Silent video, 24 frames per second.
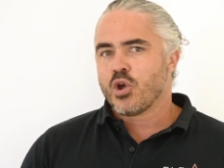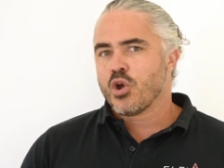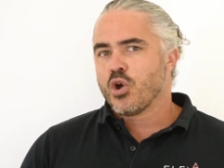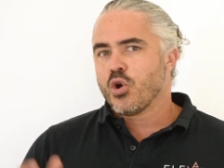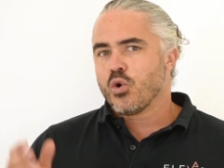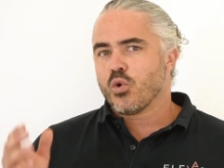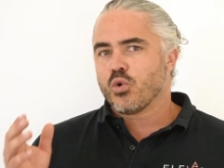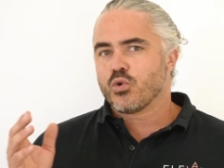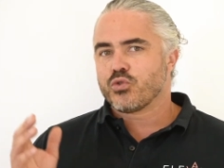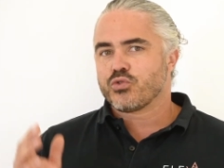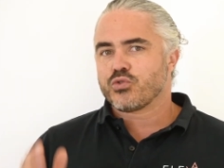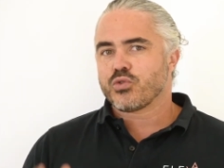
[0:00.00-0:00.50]

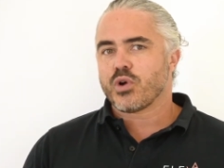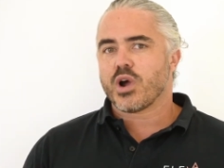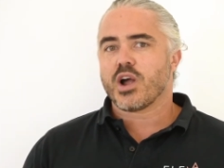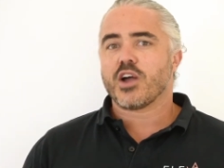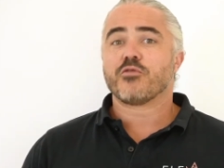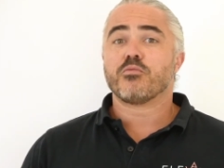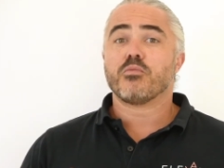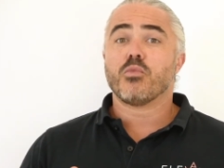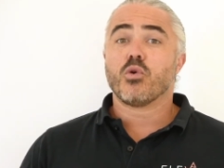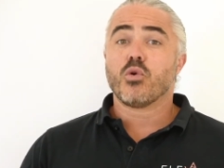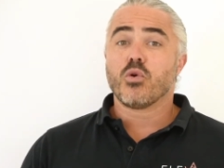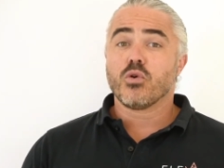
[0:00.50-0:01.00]
or
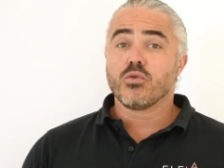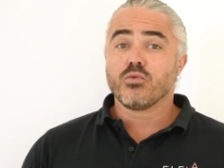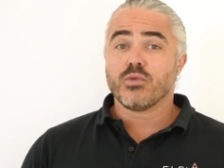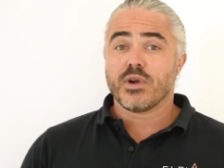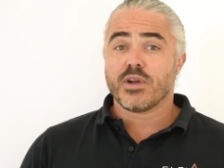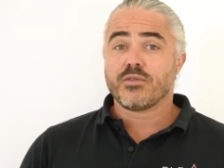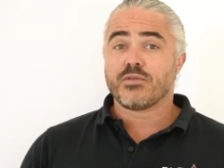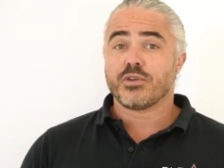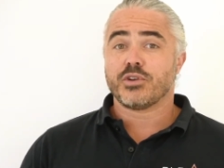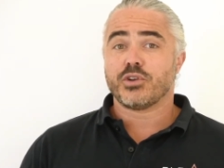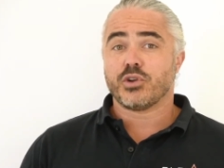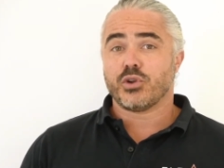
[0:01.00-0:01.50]
drive more
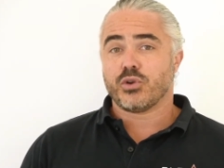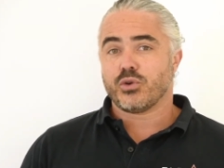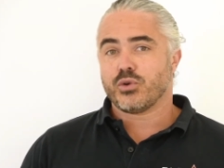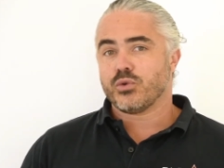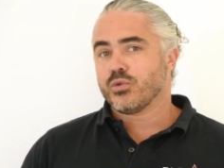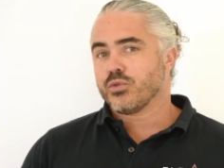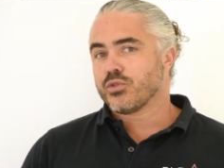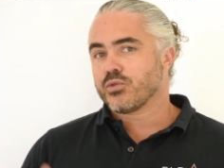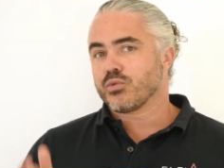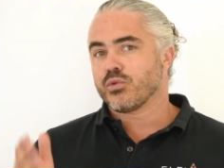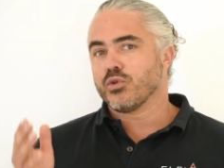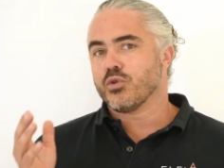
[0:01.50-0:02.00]
revenue
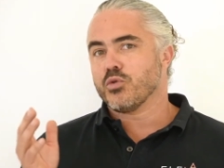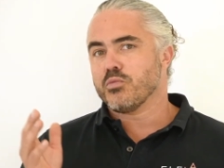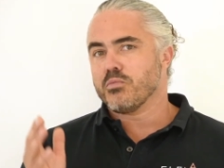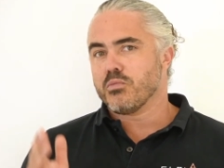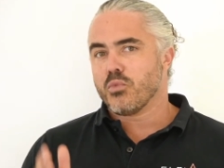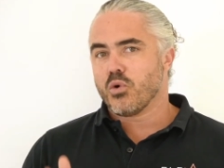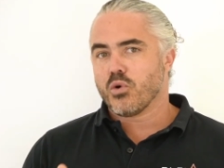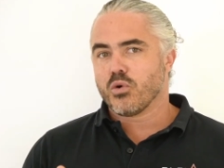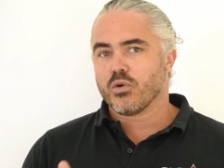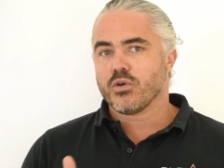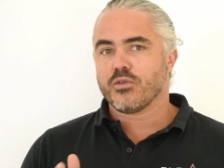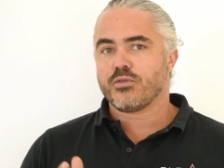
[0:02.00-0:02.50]
through more